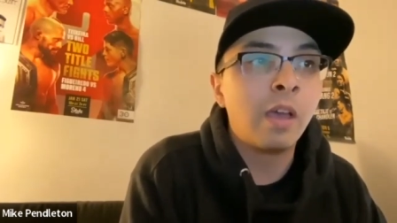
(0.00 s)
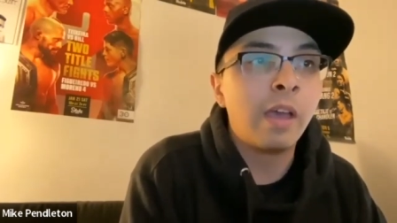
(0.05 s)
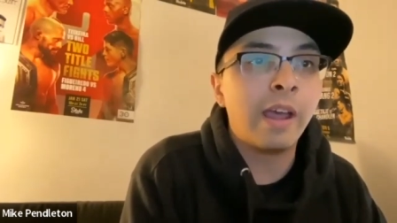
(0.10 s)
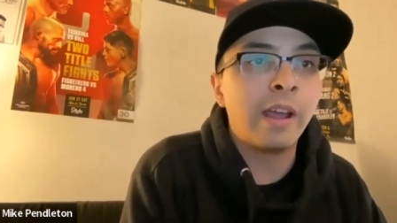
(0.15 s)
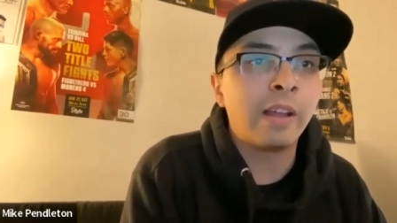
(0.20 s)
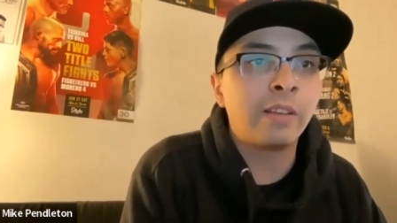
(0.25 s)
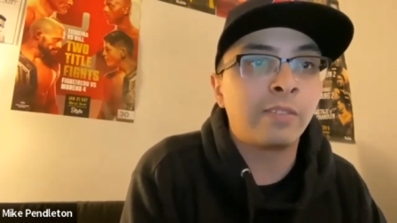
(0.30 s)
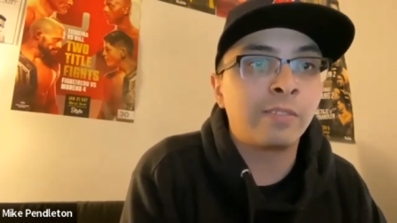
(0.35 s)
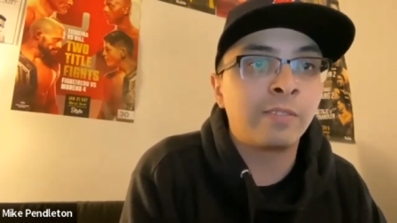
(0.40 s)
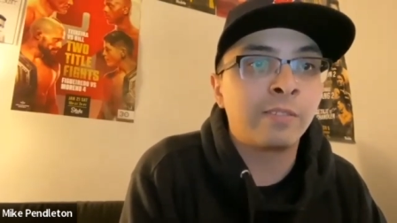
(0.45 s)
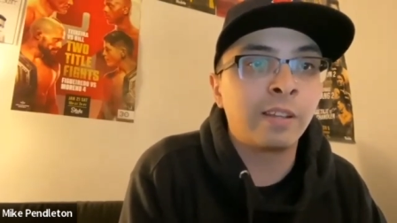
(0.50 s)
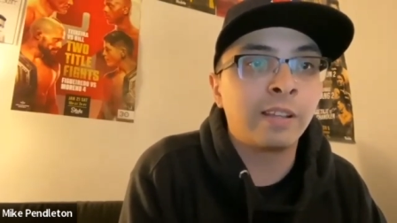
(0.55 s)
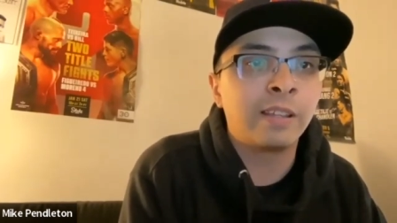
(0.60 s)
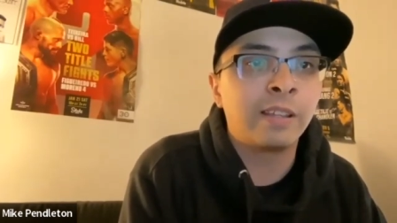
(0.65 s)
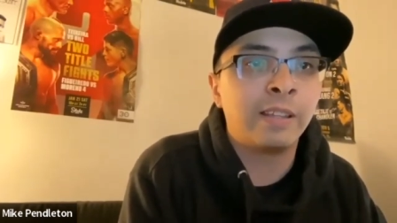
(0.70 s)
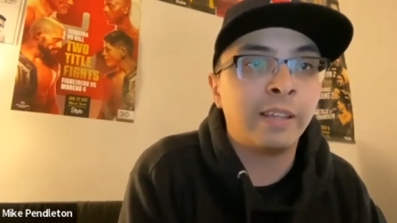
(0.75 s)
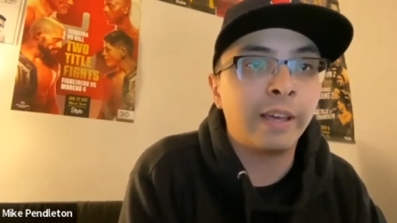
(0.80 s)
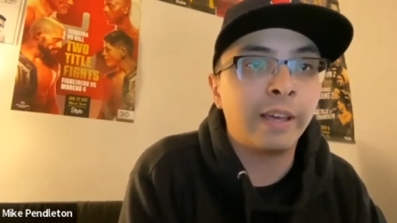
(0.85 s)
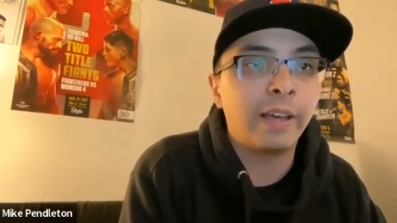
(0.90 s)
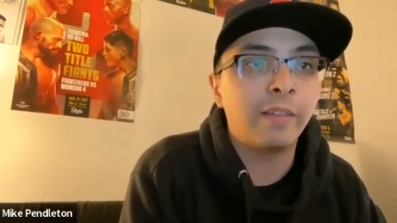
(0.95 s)
It's to
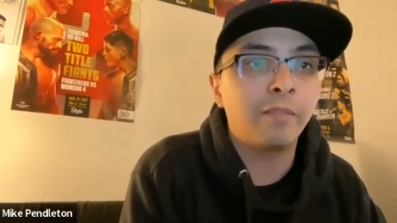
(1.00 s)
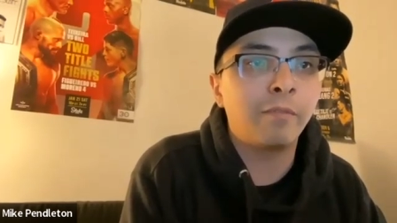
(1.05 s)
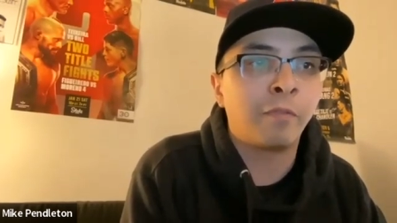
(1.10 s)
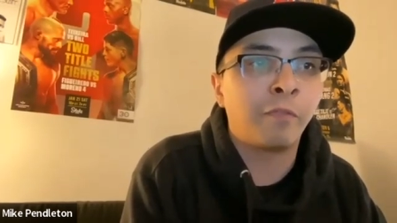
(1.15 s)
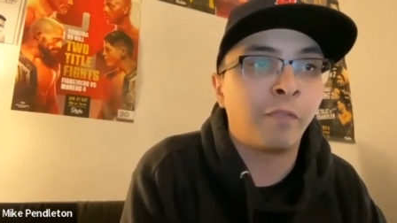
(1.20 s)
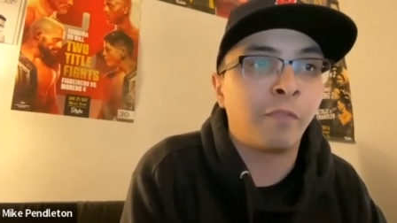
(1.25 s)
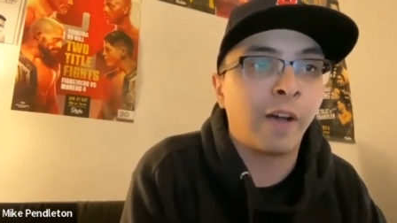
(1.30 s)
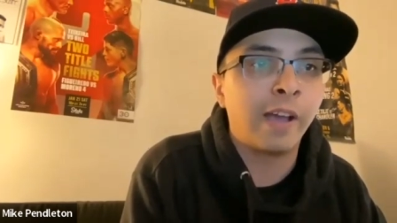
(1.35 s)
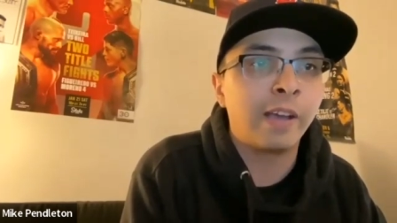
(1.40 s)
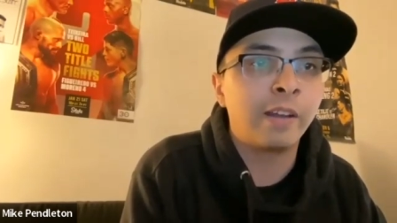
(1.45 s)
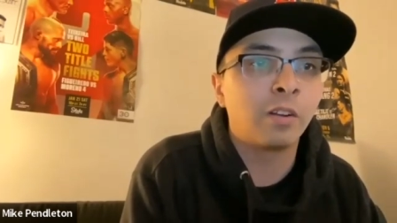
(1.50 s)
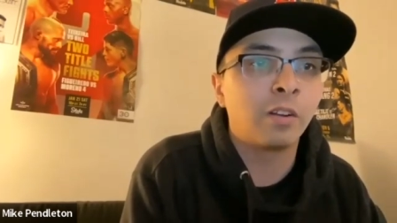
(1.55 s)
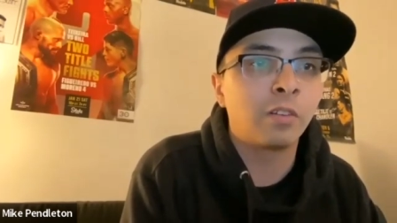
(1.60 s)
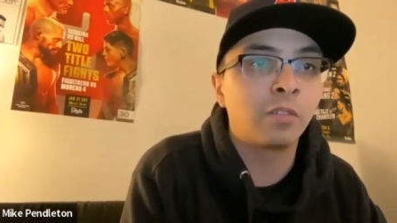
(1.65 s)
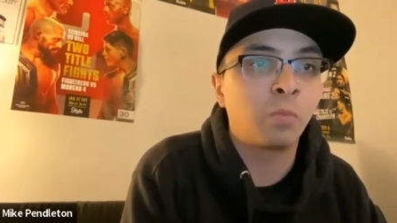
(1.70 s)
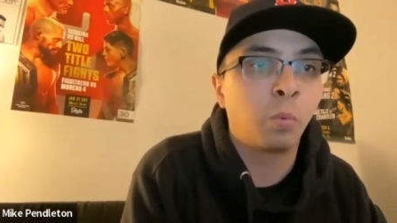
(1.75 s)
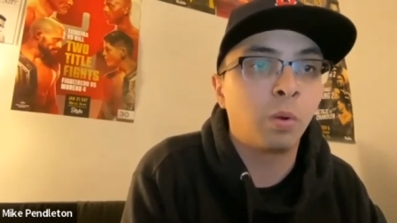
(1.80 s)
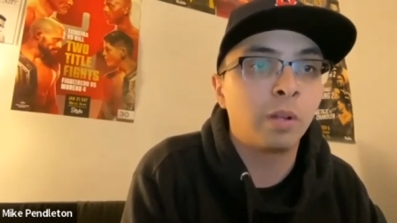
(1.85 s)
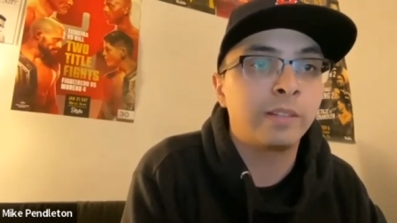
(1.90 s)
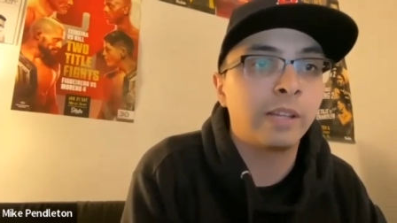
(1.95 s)
get
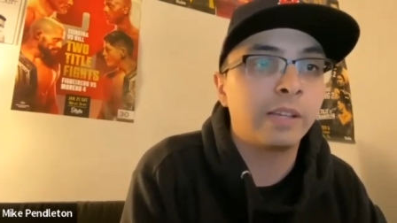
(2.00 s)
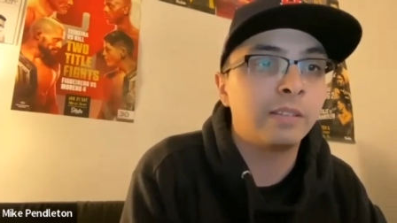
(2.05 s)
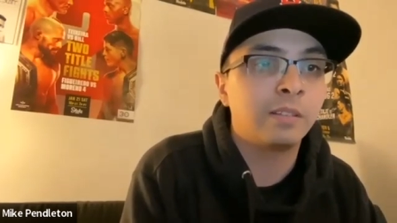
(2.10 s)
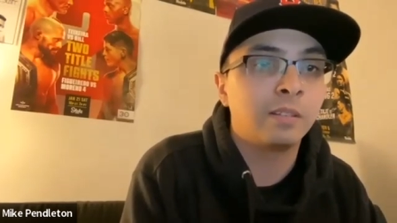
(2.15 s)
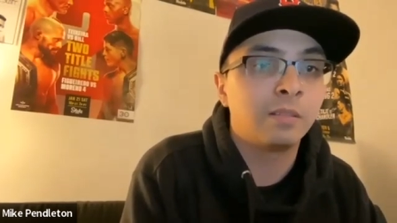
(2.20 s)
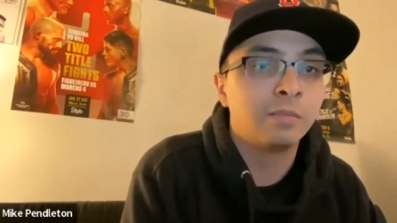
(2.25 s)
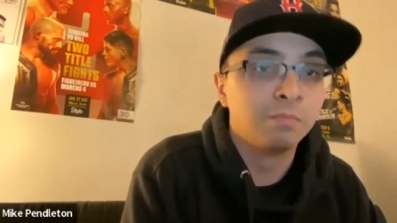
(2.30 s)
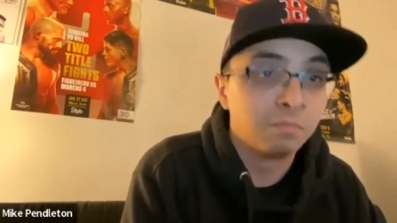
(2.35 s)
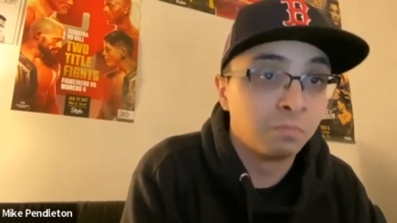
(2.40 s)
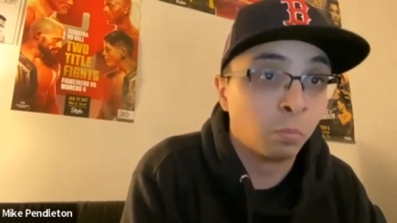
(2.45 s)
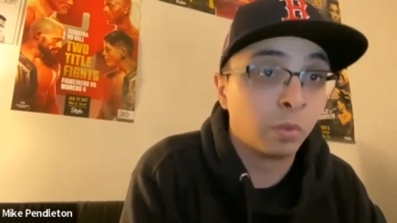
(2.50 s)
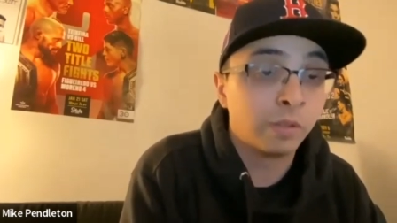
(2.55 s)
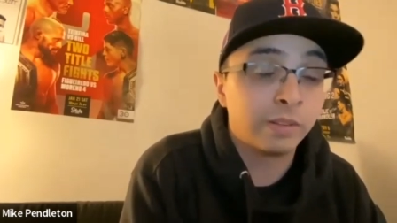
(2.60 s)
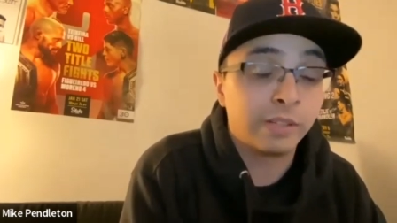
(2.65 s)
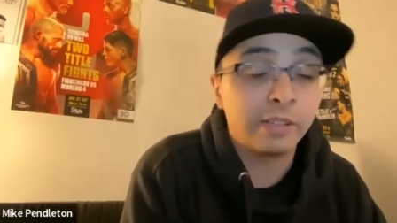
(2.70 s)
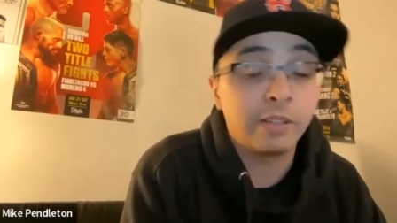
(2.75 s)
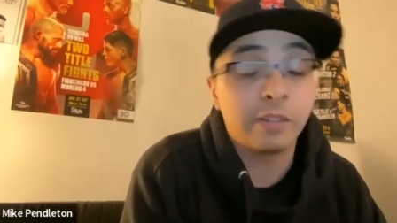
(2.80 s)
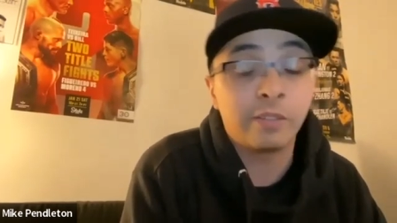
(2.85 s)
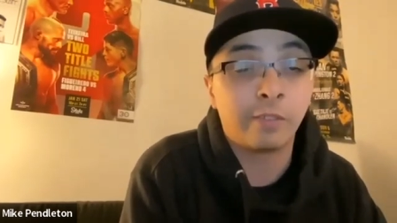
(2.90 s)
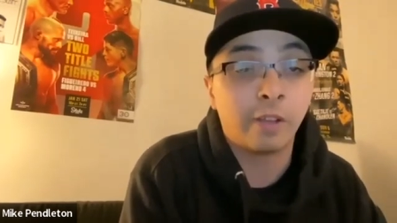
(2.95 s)
fighters what they what
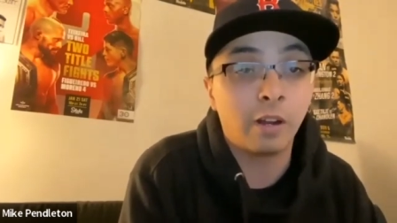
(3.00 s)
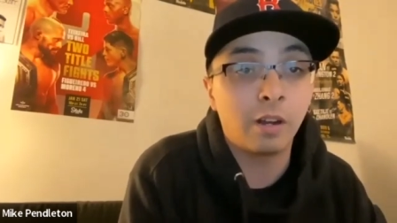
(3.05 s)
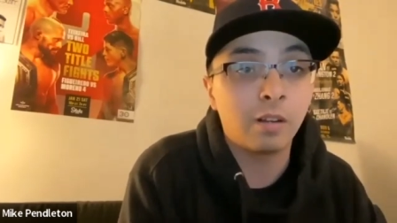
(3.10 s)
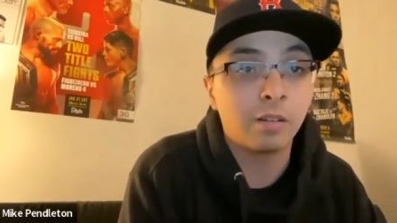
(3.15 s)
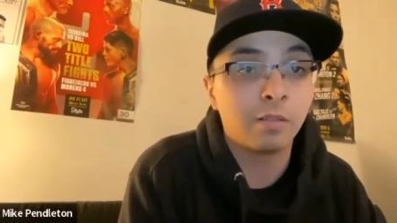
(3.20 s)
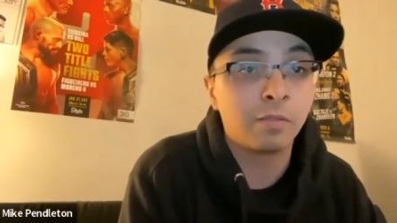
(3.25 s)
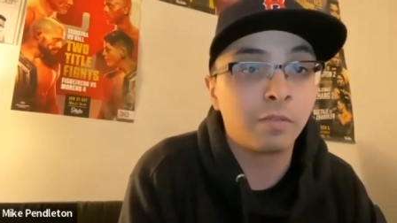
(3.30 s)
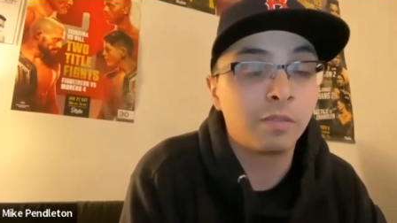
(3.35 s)
they deserve.